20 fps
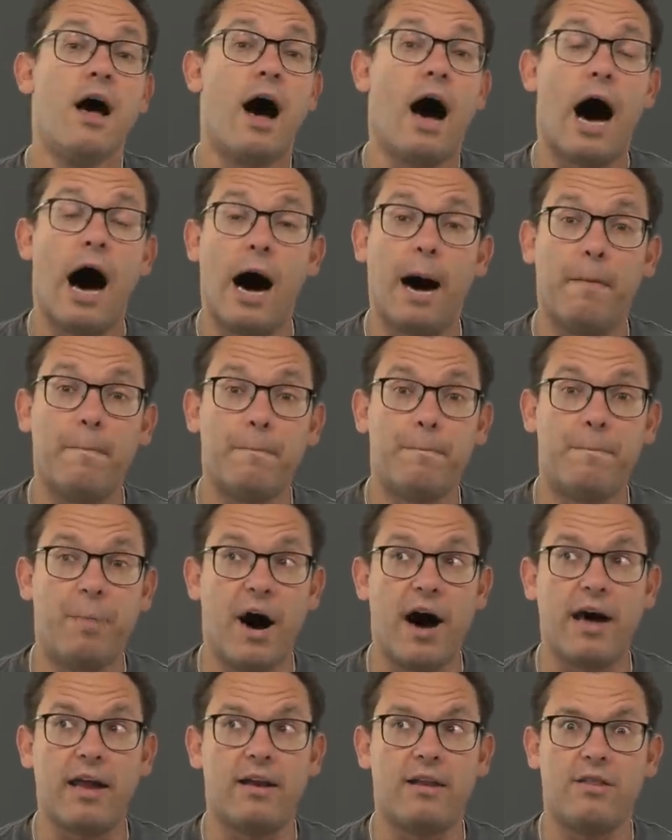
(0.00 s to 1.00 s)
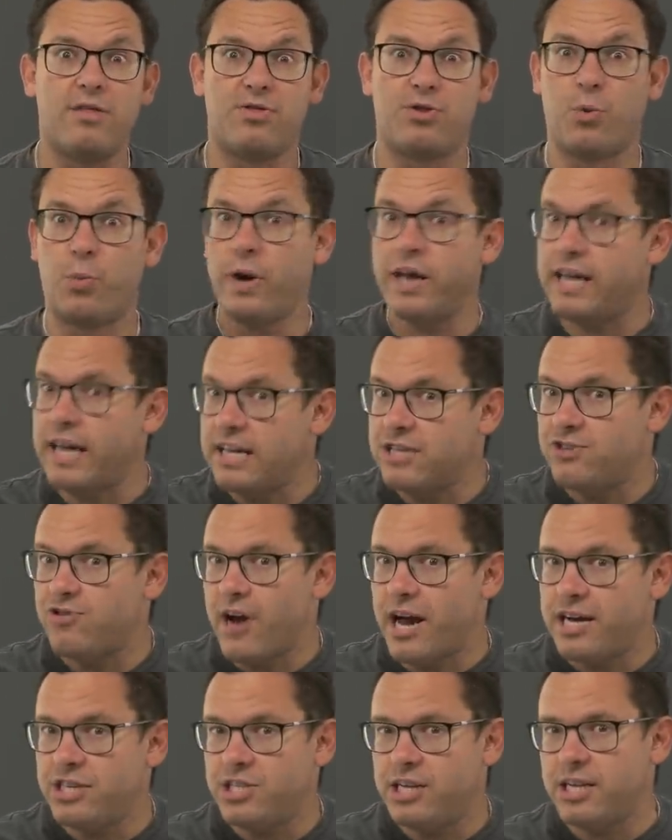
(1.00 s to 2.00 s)
But the weekend
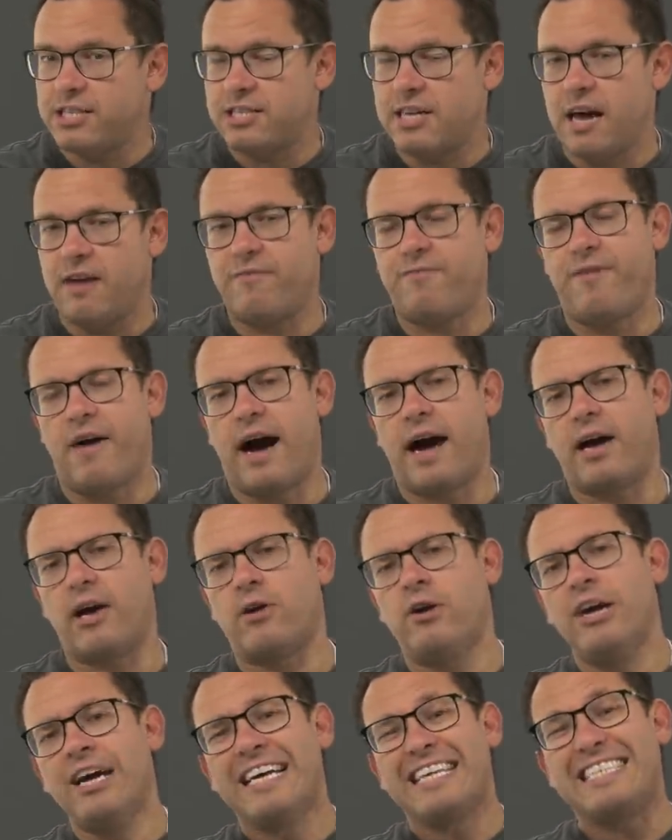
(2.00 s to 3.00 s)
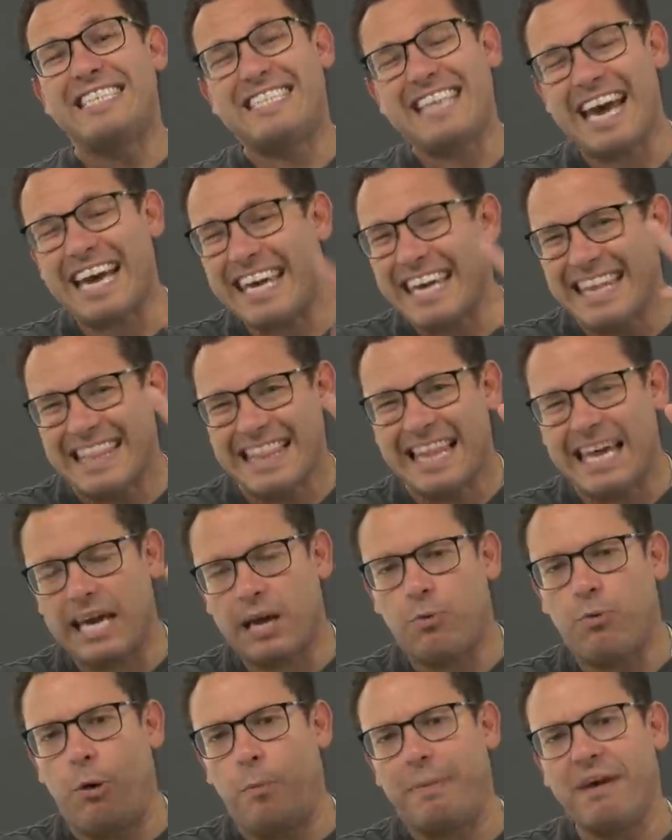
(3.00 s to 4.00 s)
strategy is on fire. Second
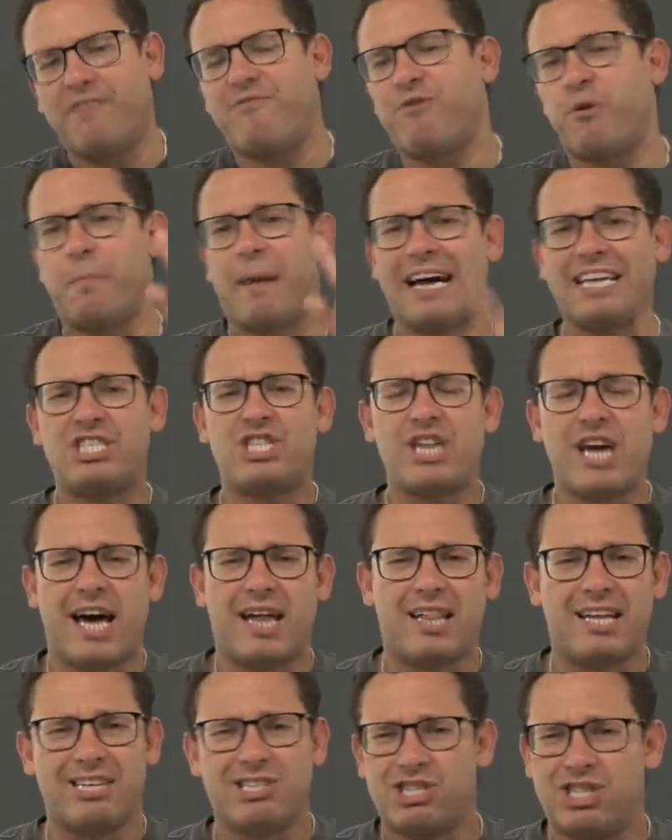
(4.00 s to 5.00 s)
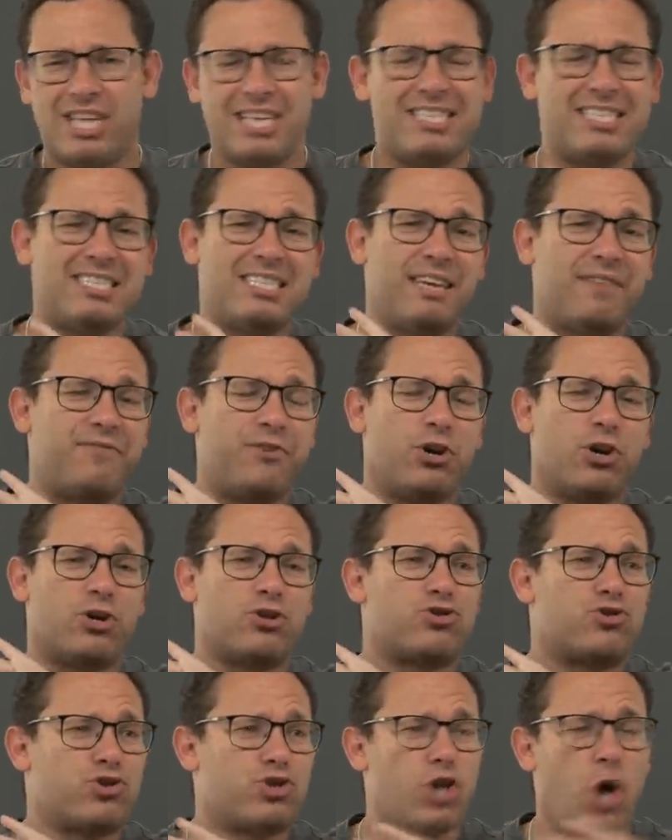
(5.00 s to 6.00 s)
link will be for my challenge. This is if
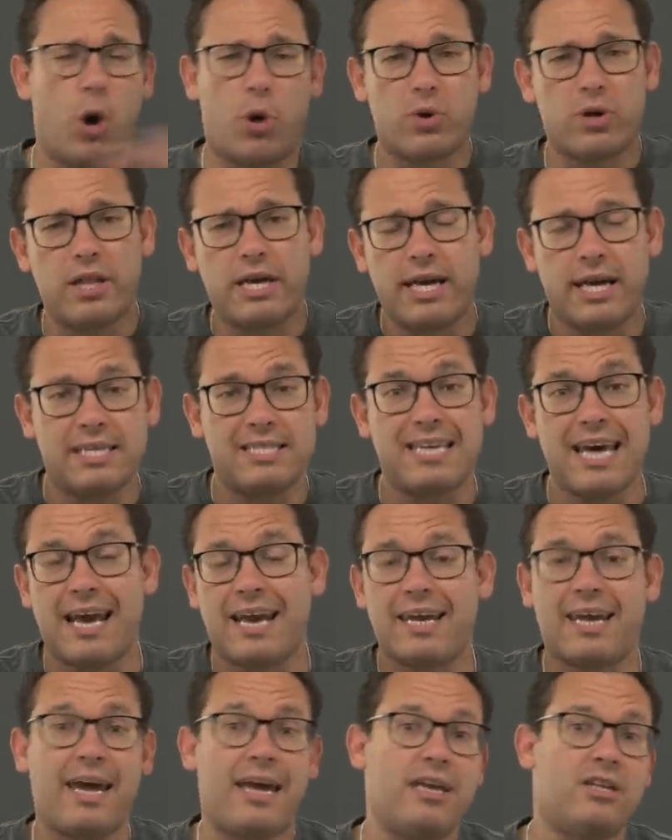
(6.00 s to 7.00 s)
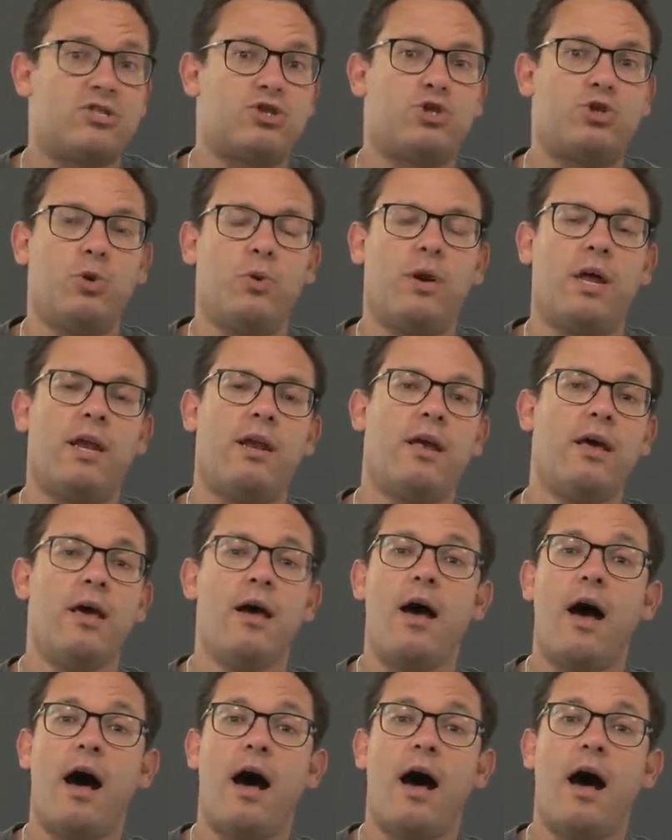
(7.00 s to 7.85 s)
you're totally a dedicated student,